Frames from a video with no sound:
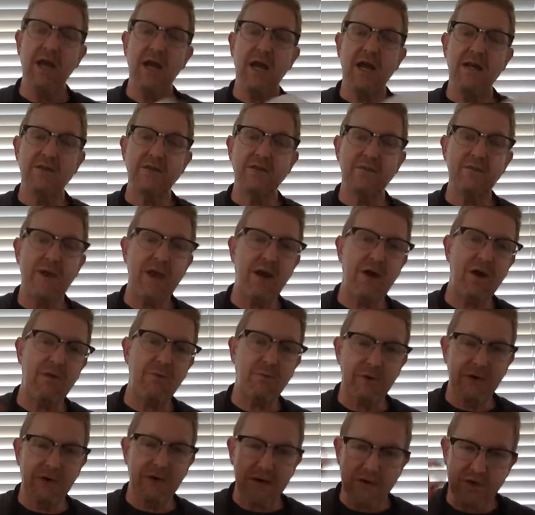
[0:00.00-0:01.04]
And so now I
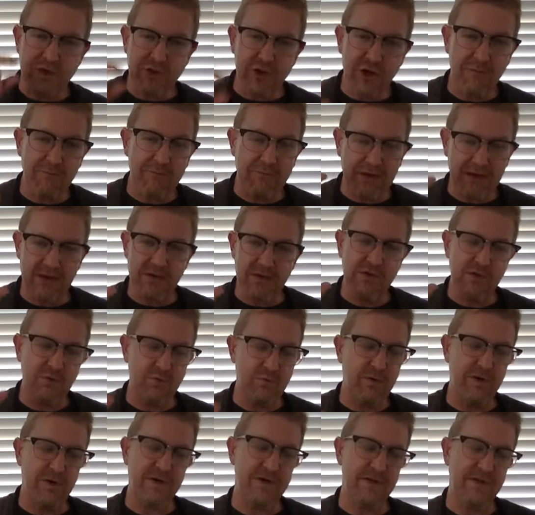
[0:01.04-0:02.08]
want to jump into
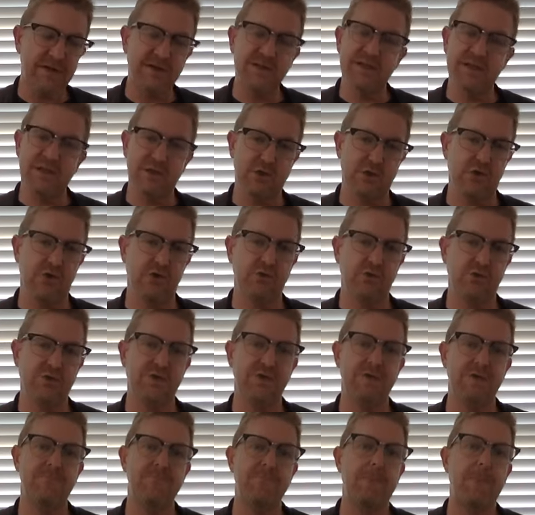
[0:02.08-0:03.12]
one of these issues.
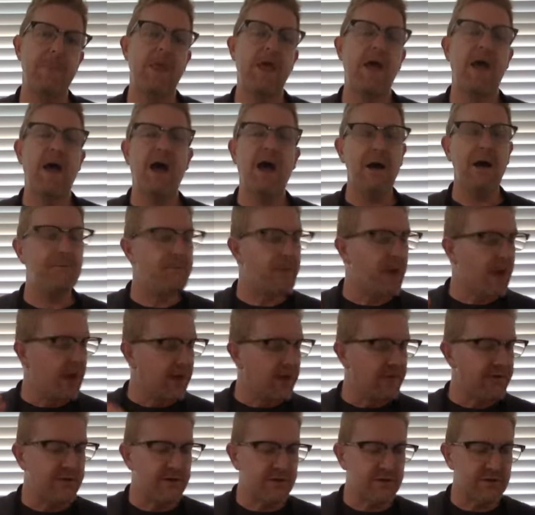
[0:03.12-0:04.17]
Uh,
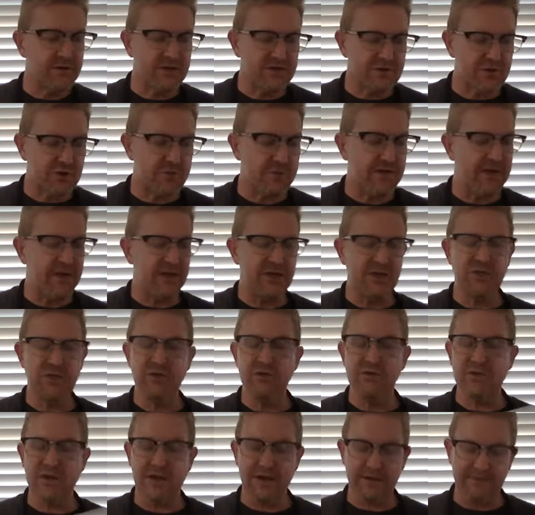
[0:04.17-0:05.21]
there's so many
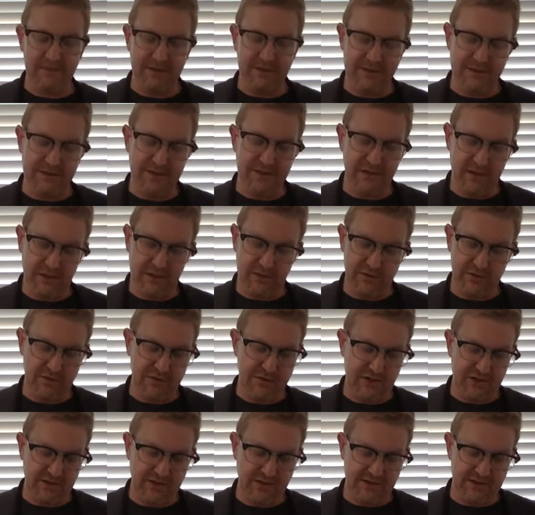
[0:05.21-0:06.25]
issues that I've listed under
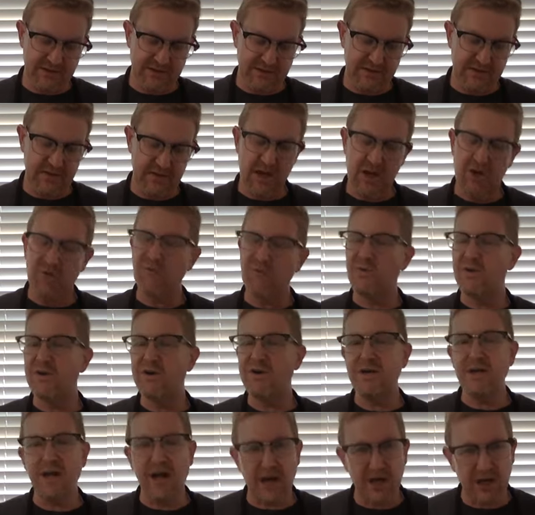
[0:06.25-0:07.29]
justice. We're
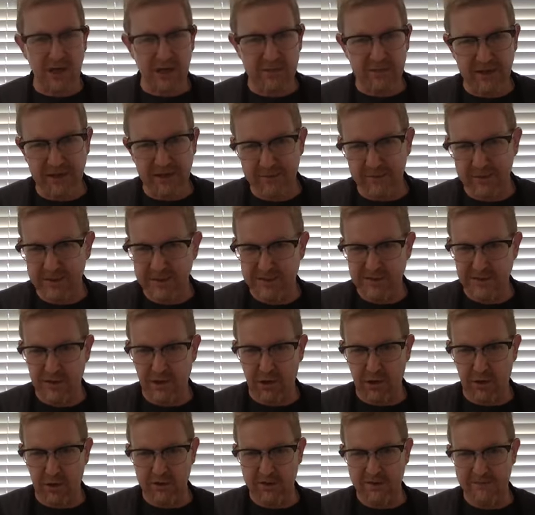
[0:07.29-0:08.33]
not going to be able to get to
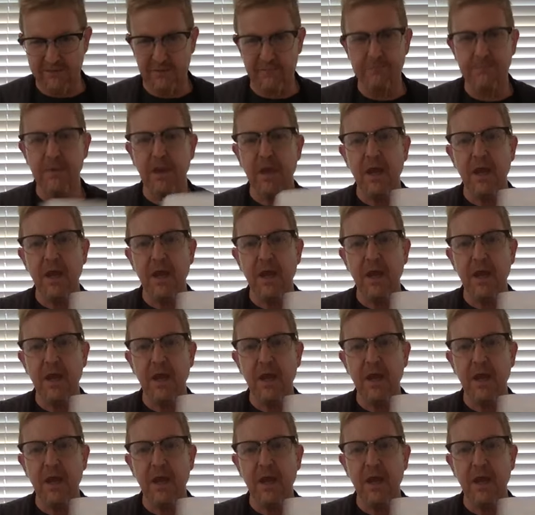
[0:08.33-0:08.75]
all of them.